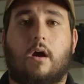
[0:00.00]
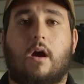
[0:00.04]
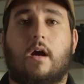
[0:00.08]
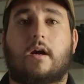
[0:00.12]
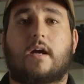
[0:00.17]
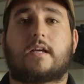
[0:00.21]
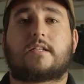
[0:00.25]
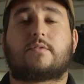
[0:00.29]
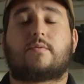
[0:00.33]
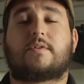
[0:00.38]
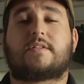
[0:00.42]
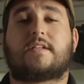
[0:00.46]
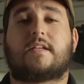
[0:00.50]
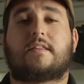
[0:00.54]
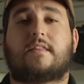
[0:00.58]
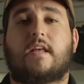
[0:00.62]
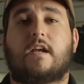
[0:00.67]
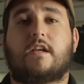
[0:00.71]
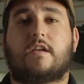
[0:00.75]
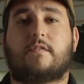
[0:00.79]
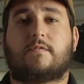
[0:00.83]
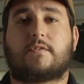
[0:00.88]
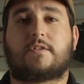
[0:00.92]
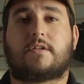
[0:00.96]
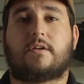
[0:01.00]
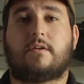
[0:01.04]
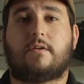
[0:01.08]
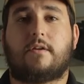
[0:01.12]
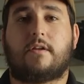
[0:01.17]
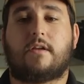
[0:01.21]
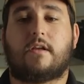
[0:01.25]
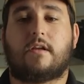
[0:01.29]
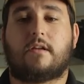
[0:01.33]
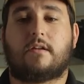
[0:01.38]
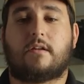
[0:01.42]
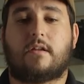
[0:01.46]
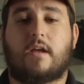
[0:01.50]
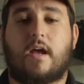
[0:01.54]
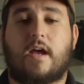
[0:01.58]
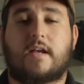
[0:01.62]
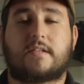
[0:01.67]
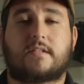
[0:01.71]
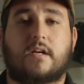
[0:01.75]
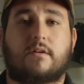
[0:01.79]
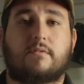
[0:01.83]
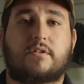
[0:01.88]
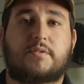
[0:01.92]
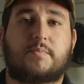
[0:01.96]
All right, guys, I want to say thank you for tuning in.
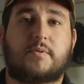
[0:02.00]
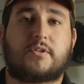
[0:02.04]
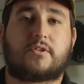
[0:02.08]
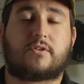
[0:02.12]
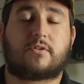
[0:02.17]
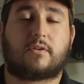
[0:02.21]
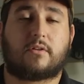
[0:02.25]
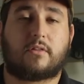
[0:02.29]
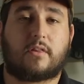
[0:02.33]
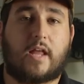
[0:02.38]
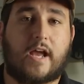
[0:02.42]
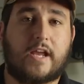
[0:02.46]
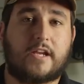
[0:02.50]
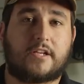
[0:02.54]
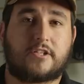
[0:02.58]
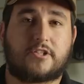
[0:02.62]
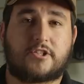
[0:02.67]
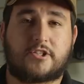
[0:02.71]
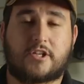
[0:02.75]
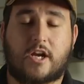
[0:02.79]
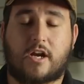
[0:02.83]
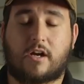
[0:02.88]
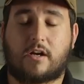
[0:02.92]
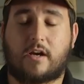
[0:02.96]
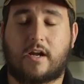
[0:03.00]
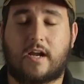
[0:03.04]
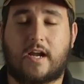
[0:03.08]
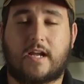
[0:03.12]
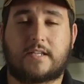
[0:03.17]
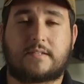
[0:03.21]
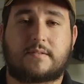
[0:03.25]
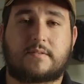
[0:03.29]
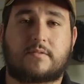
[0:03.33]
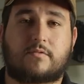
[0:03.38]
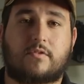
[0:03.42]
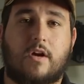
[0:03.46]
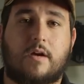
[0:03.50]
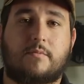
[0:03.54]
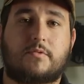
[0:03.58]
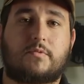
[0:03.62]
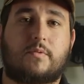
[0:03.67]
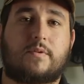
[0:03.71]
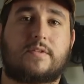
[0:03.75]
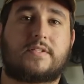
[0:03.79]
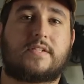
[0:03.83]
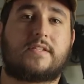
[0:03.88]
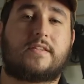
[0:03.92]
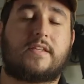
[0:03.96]
As always, be sure to like, share, and subscribe, as
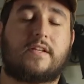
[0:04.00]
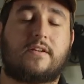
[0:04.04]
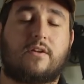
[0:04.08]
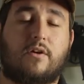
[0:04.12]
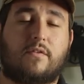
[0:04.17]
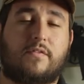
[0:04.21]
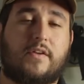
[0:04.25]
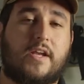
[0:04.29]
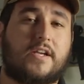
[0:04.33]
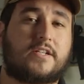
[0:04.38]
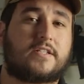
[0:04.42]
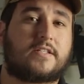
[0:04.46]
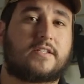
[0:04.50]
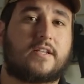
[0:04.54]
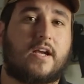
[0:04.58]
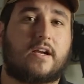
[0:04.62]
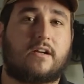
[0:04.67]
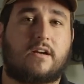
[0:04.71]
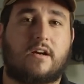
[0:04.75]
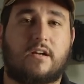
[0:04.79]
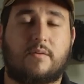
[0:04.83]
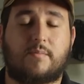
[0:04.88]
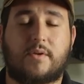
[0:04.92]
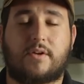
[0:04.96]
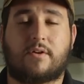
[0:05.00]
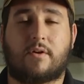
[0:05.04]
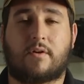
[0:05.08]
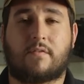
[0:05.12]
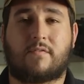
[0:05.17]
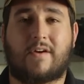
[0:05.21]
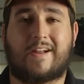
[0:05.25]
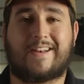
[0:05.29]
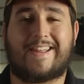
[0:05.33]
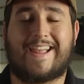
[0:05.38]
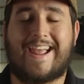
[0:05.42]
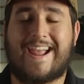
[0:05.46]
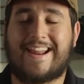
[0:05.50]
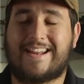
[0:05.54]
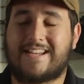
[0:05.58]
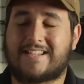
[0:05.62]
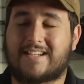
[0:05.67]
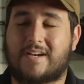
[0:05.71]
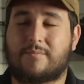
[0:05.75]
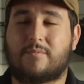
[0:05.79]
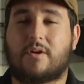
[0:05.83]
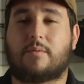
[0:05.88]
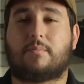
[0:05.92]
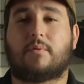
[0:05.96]
well as hit the notifications icon to be notified
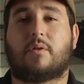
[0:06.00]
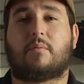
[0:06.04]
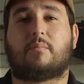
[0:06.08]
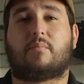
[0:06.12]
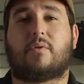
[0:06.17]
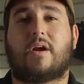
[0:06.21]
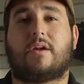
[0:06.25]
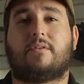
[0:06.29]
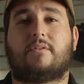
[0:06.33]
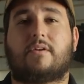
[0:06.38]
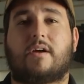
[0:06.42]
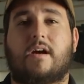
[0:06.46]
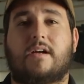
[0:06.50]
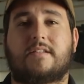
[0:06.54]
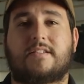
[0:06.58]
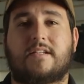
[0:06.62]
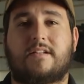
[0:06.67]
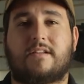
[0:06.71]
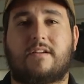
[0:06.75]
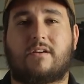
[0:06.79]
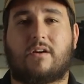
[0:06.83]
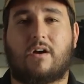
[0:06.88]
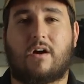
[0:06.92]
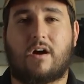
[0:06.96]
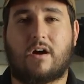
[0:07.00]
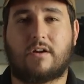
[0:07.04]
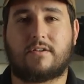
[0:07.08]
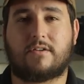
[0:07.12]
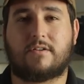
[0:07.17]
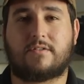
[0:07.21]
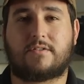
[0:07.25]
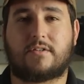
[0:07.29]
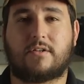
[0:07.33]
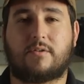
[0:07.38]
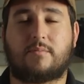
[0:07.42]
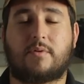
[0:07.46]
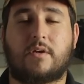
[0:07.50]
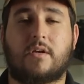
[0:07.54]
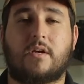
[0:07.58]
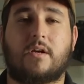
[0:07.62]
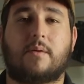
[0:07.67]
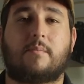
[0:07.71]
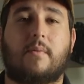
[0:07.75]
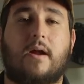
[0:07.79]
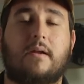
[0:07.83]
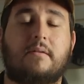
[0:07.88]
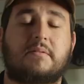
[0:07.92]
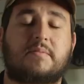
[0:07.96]
anytime we upload brand new content here on YouTube.
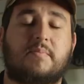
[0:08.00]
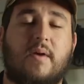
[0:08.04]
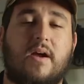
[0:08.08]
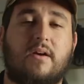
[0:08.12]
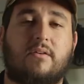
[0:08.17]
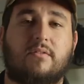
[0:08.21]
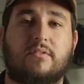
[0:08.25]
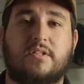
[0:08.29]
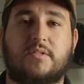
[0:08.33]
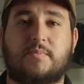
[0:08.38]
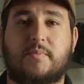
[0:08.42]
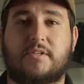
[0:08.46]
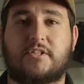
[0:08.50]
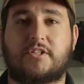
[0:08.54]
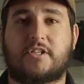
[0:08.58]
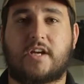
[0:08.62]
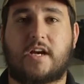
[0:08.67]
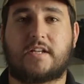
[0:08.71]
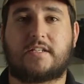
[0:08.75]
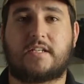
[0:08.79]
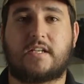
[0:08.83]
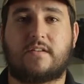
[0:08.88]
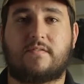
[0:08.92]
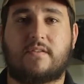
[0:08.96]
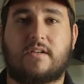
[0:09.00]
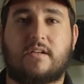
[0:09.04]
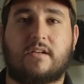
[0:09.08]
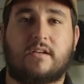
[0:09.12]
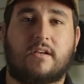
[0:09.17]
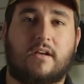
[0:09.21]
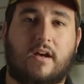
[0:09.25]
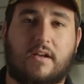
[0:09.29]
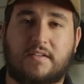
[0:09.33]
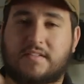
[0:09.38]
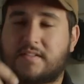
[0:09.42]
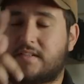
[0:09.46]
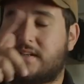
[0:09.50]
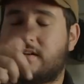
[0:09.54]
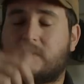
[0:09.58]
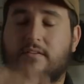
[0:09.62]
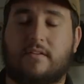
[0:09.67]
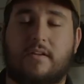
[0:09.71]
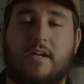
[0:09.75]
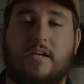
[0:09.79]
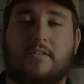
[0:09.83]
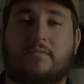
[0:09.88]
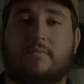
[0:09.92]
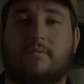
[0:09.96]
My name is Michael. This has been GITV. I'll see you on
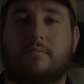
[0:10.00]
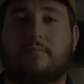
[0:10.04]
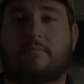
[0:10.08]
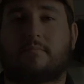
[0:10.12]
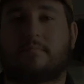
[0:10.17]
the next one.